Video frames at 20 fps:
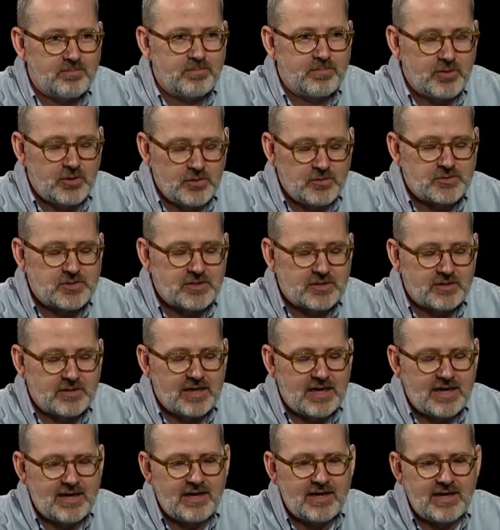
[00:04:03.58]
producer.
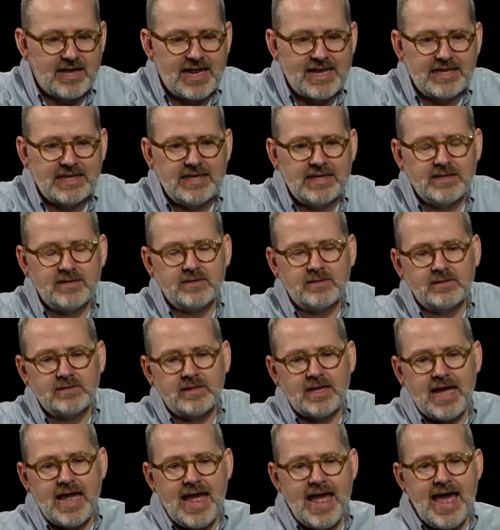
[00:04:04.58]
Uh, and Gil
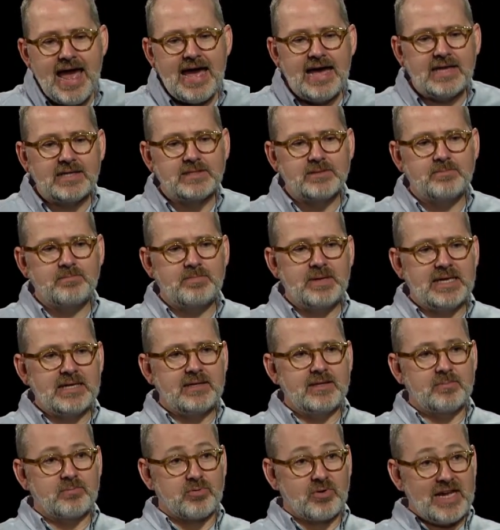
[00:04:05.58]
had been
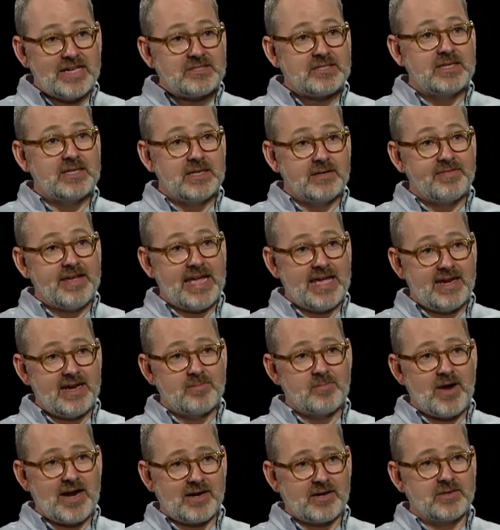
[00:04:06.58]
the president of A&M
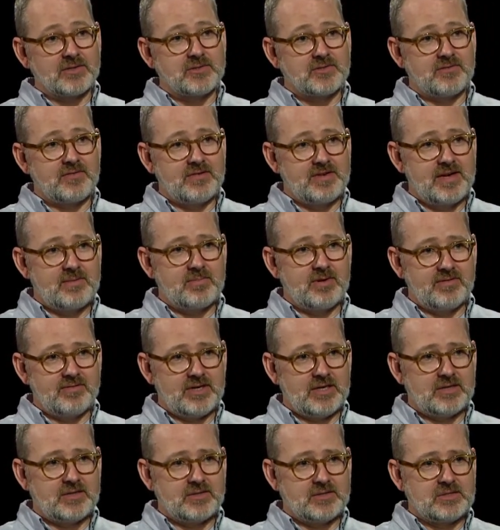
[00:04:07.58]
Records for a number of
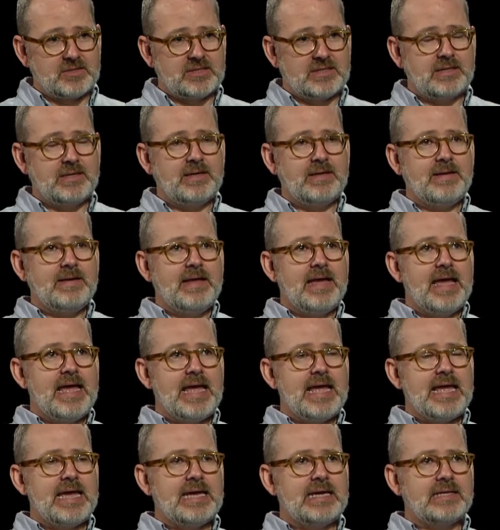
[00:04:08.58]
years.
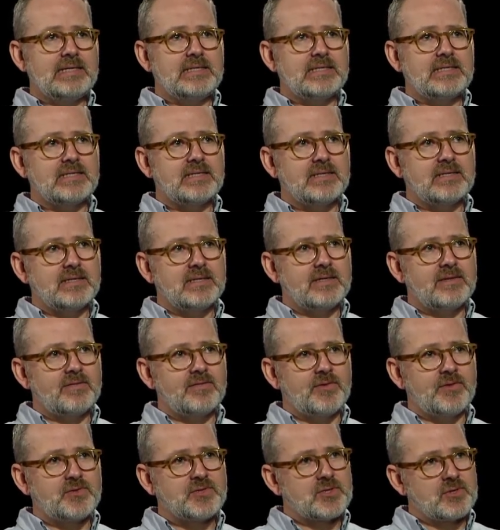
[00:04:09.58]
And
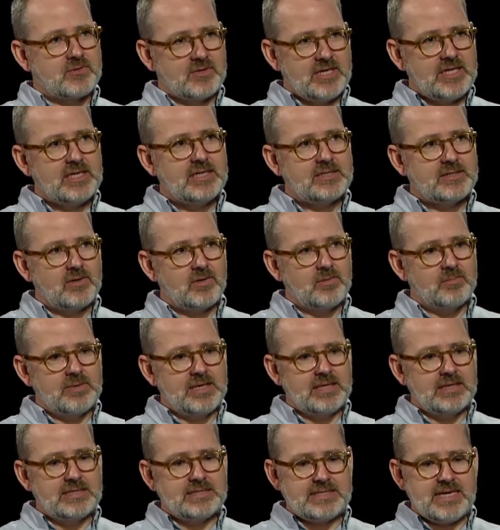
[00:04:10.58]
the story he told
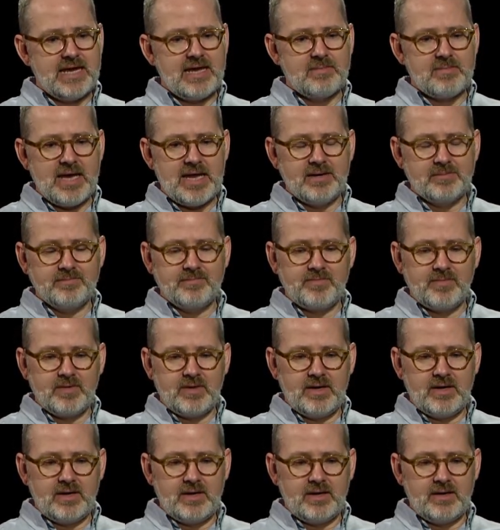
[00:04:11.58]
me the day I met him
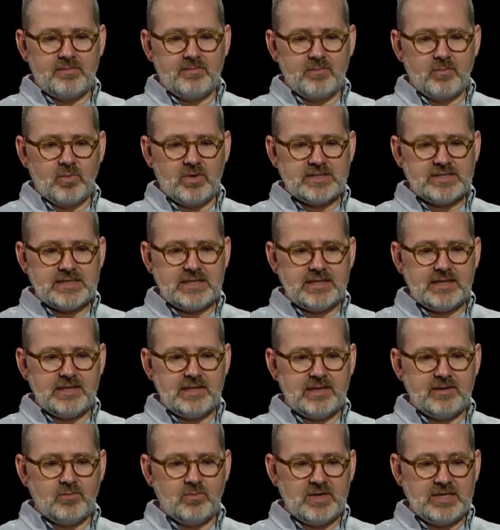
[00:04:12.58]
uh, was that he
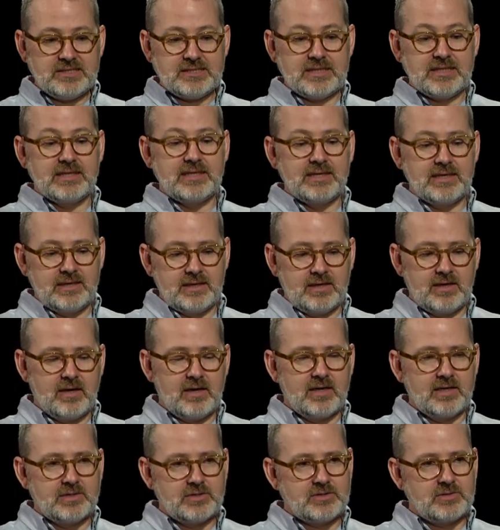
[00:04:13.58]
had recently
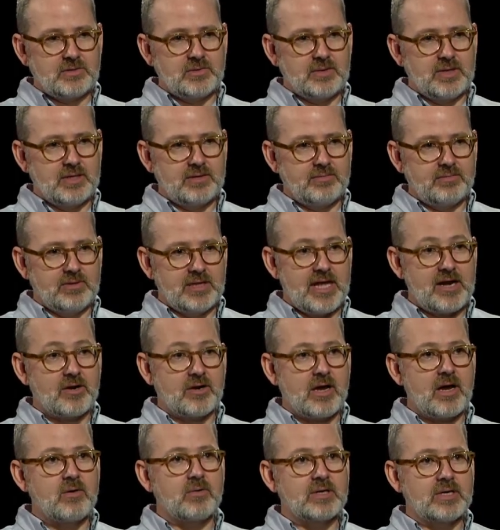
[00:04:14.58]
gone to a Leonard
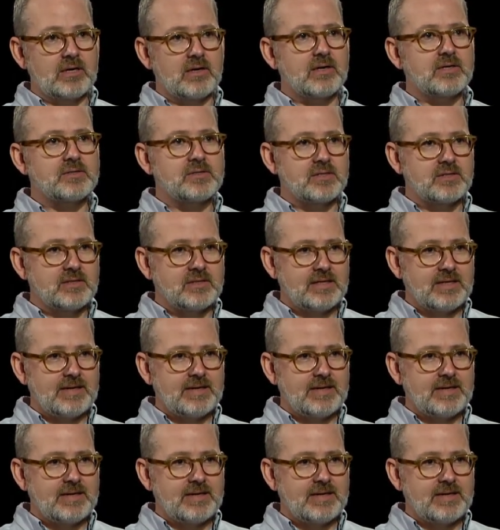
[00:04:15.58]
Cohen concert